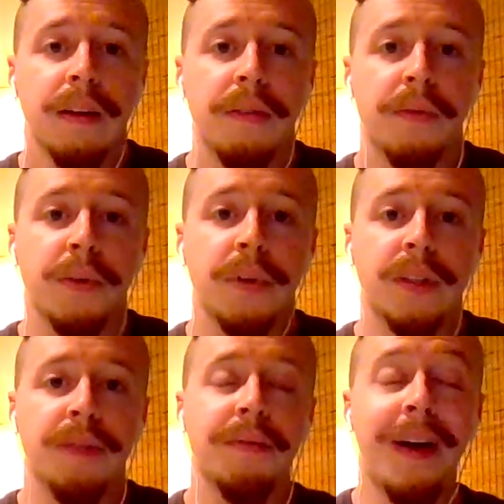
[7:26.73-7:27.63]
for it
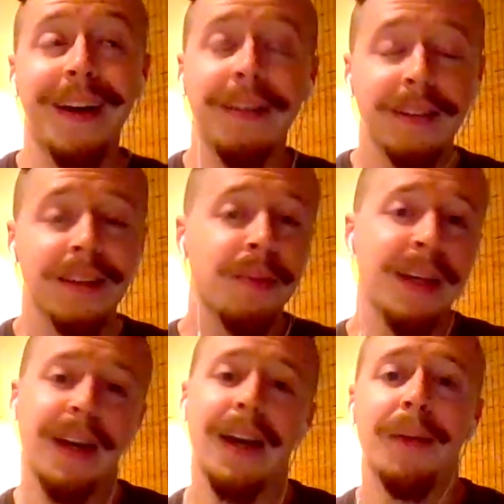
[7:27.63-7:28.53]
to finally be
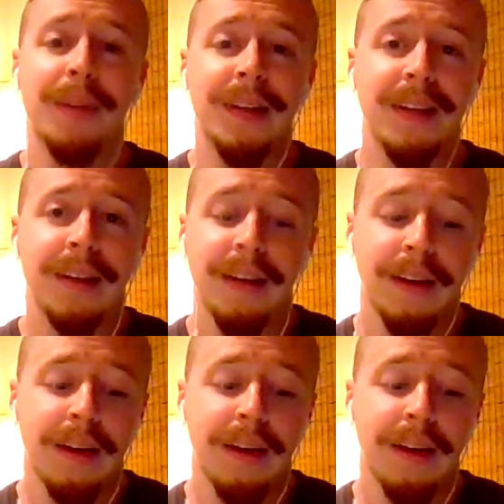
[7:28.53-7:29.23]
happening.